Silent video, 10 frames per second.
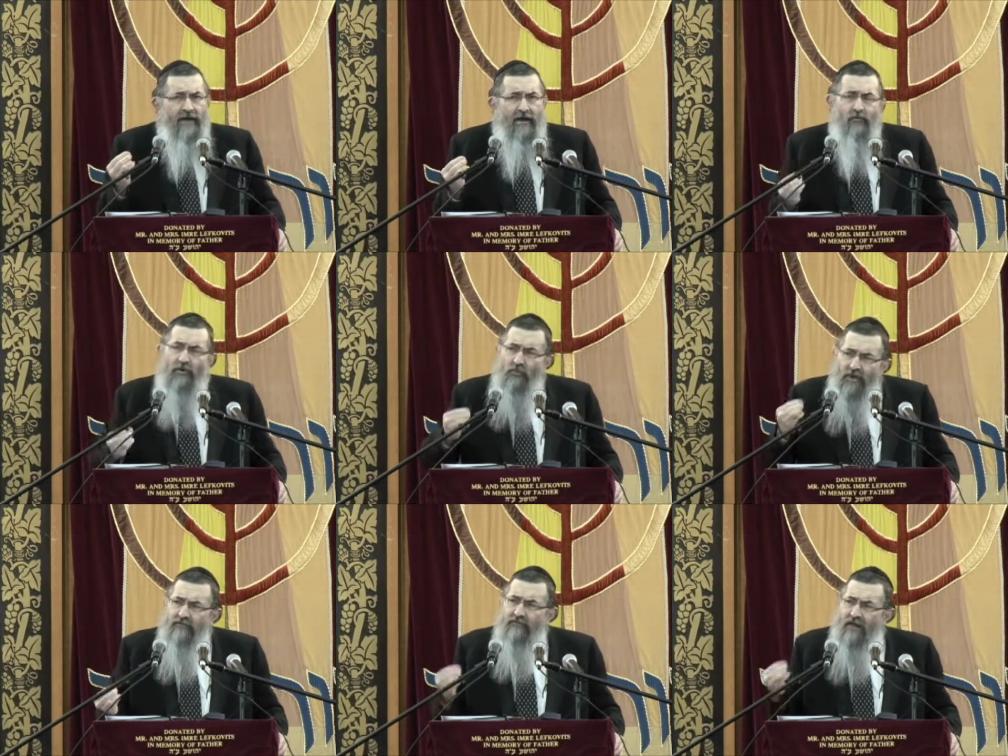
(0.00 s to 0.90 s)
And when
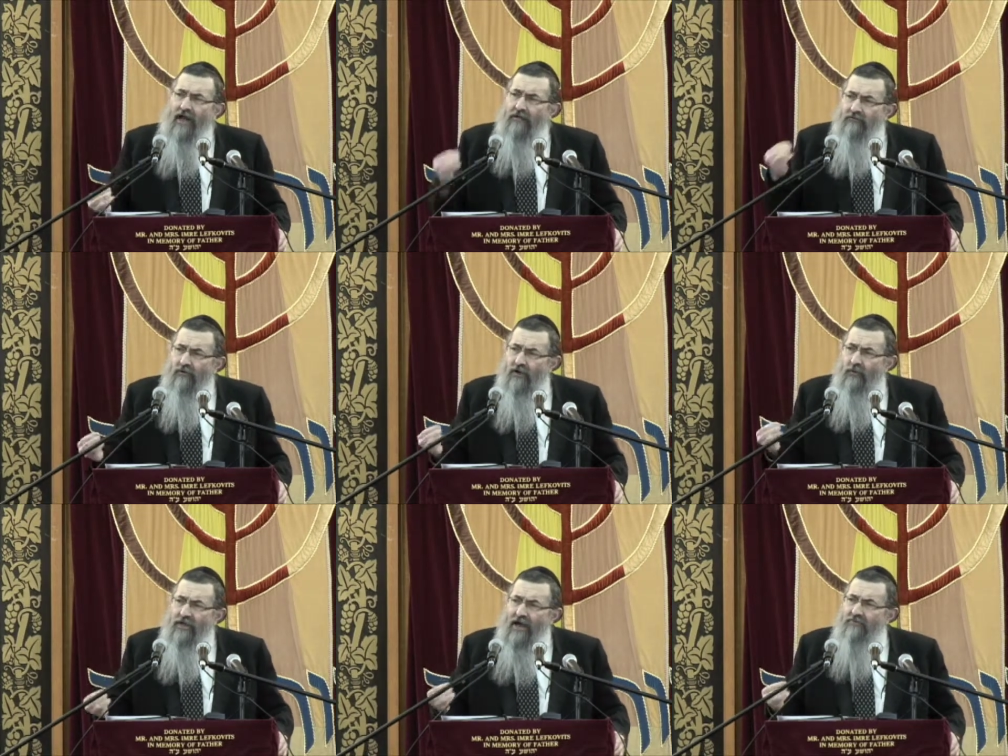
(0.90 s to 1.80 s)
we say Atah,
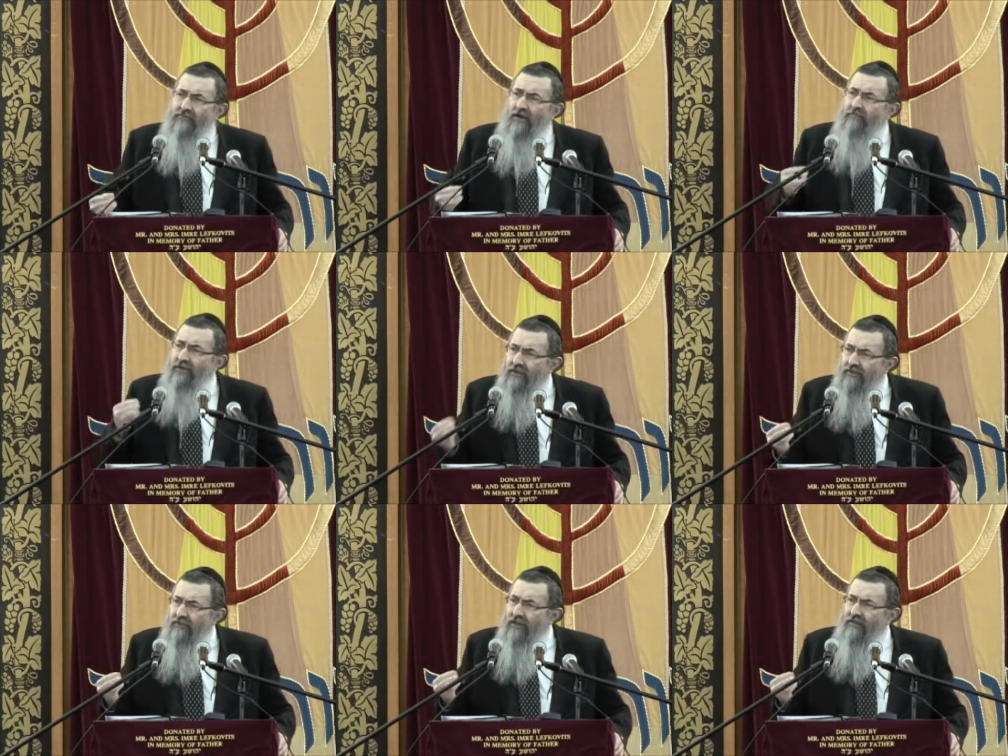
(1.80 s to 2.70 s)
we have the
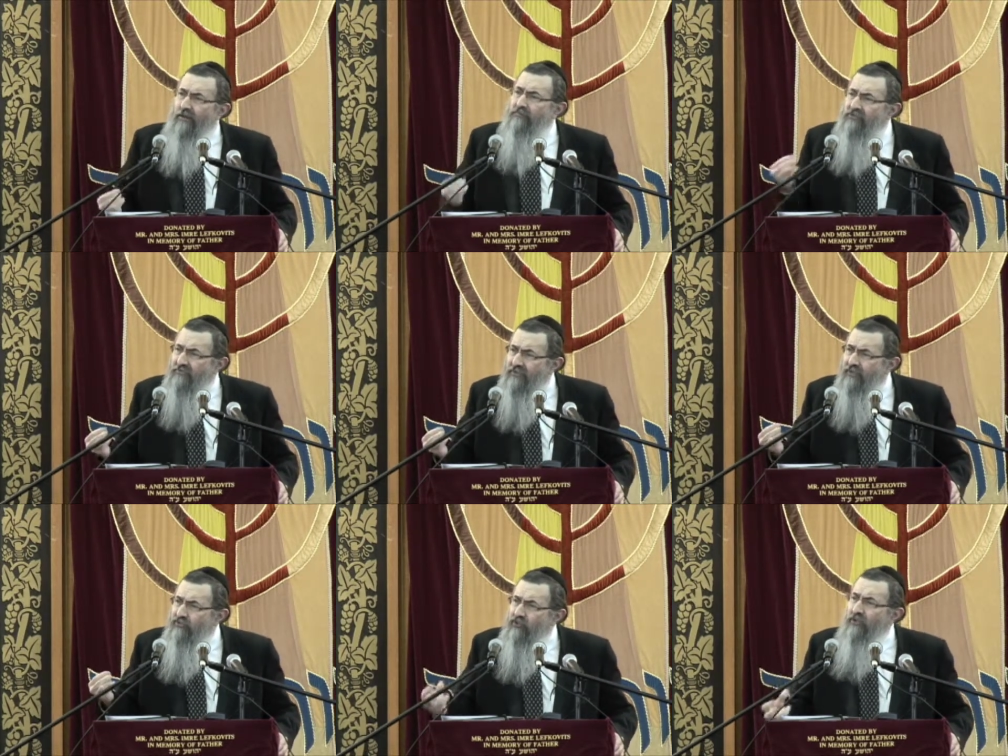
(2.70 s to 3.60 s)
ability and the
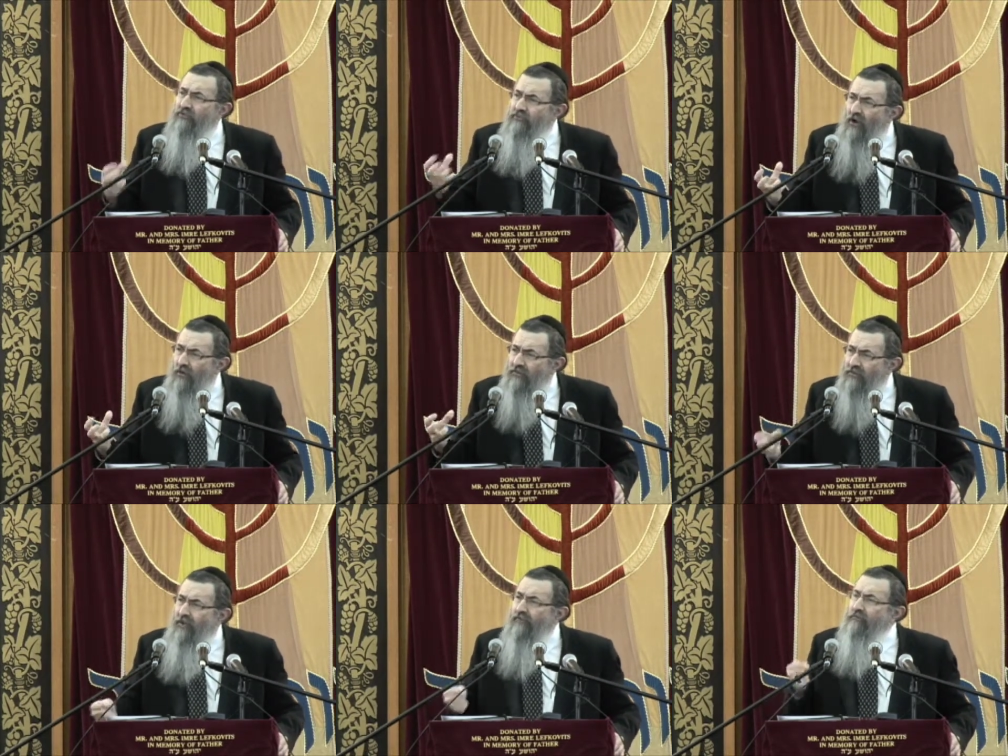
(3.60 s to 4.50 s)
privilege to invoke
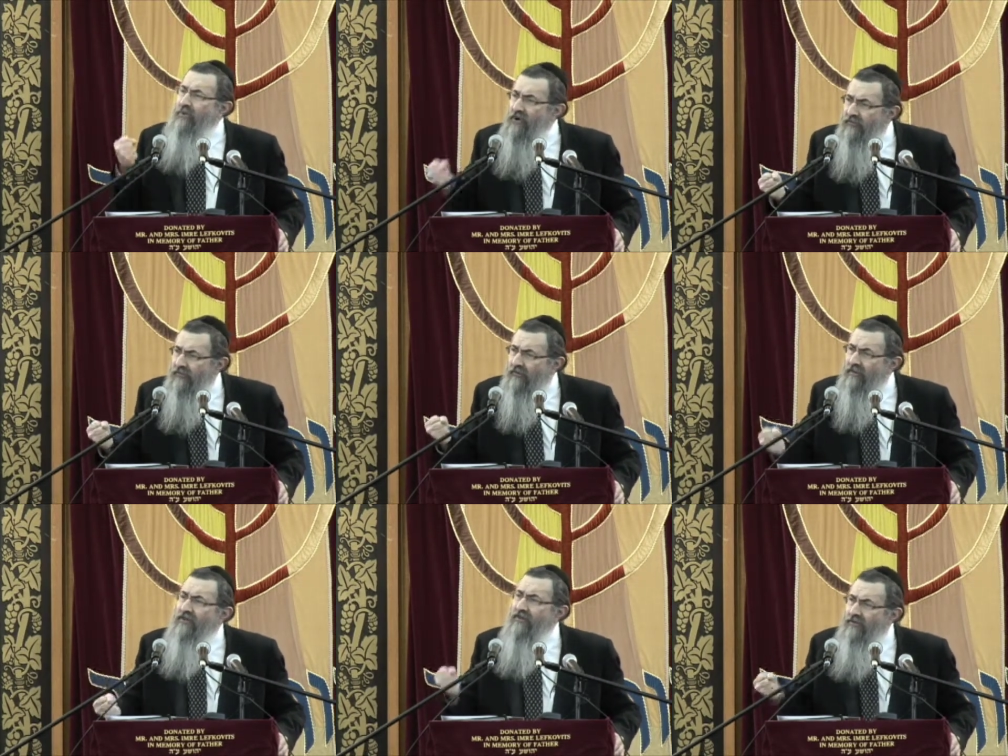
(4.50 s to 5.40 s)
the most
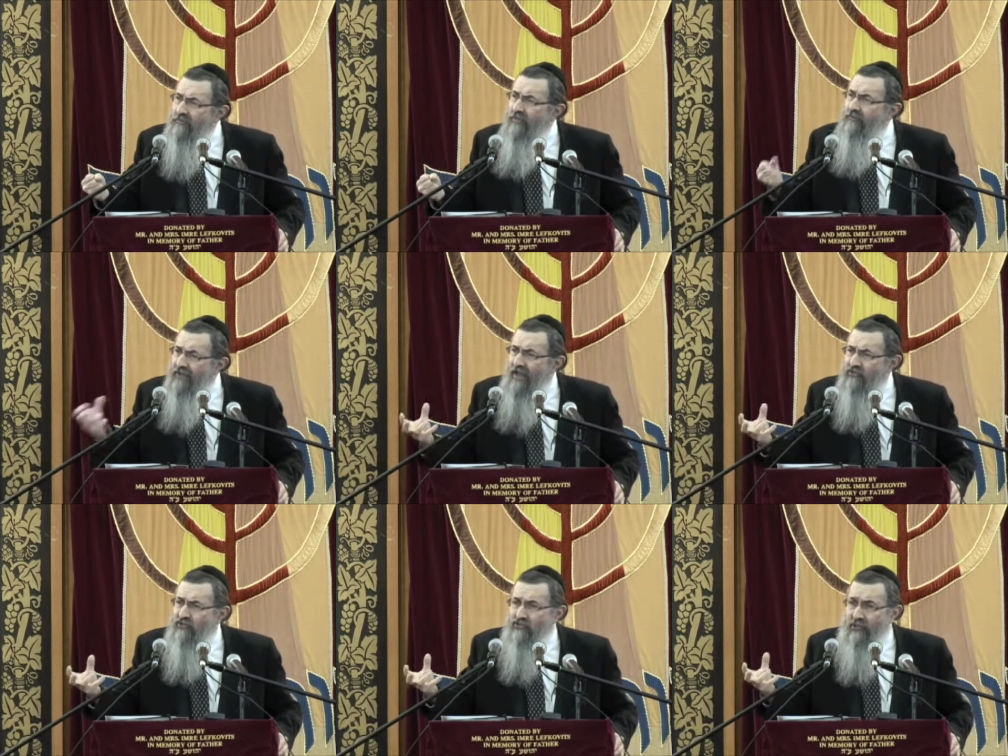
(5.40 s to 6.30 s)
personal and intimate
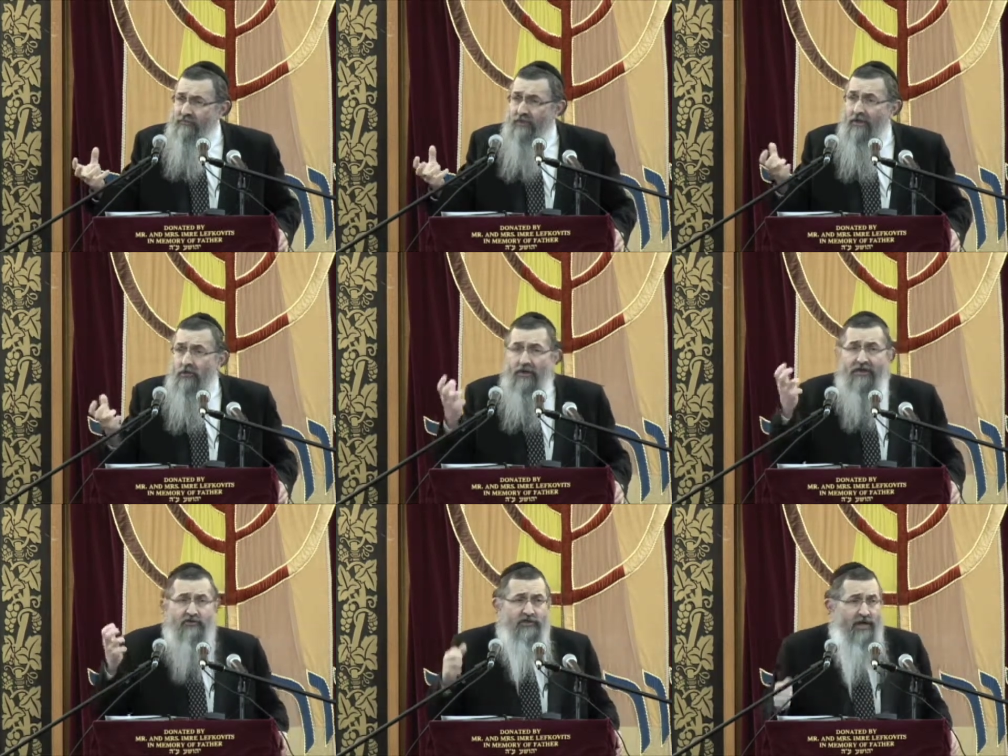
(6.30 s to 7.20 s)
relationship with
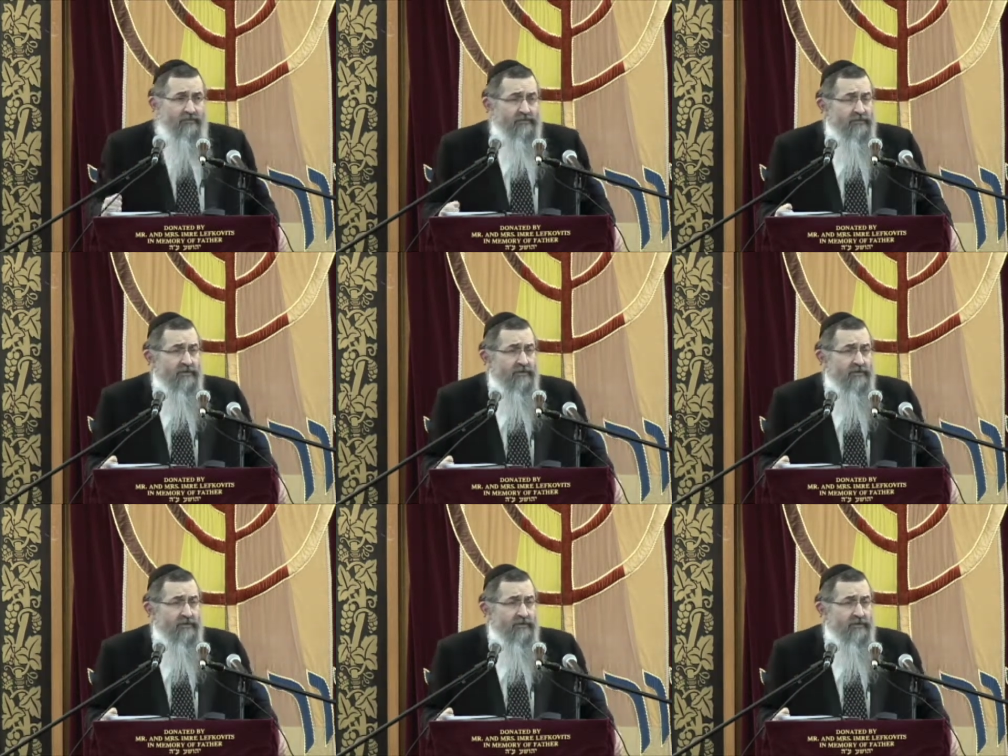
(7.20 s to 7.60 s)
Hashem.